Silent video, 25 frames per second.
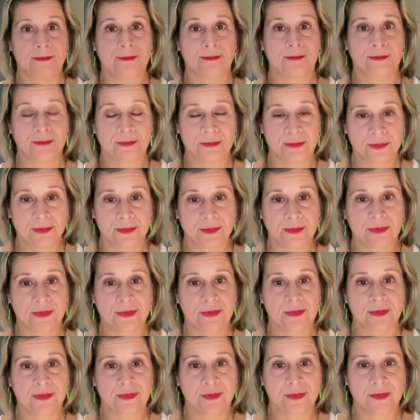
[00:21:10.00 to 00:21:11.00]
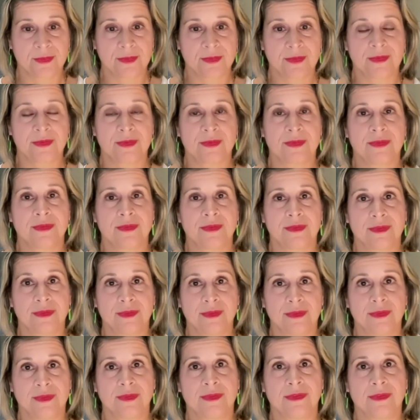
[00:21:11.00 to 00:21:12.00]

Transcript: Okay. So you had a couple tours